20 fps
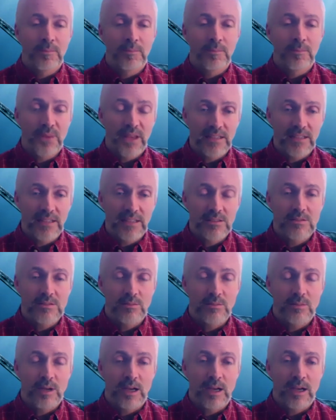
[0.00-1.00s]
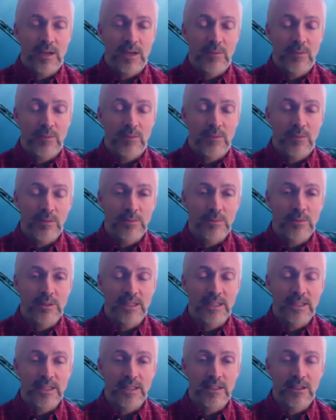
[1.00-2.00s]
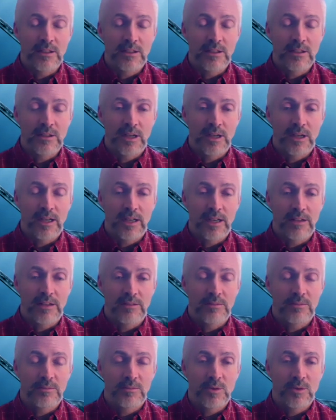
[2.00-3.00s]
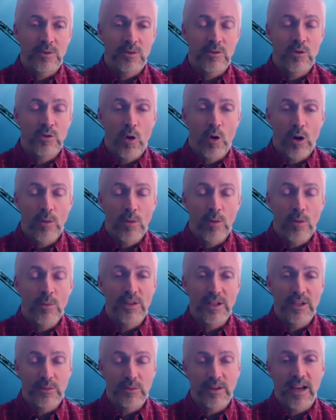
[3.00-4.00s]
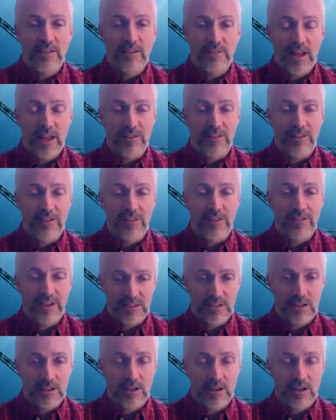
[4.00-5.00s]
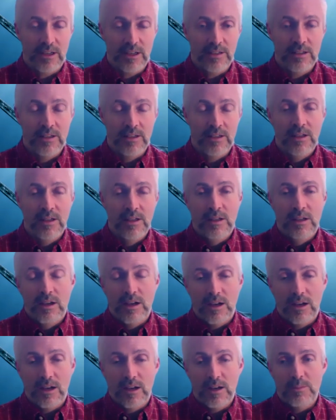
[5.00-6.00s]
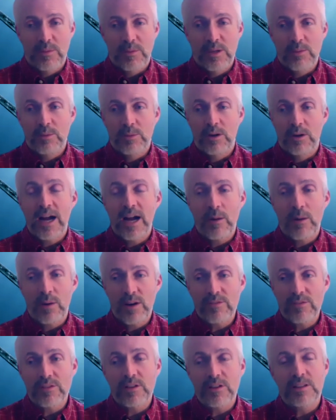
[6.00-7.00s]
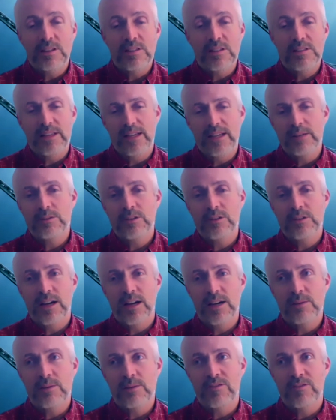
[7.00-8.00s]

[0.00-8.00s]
it's probably normal that it would have that effect on people. However, at the same time, I feel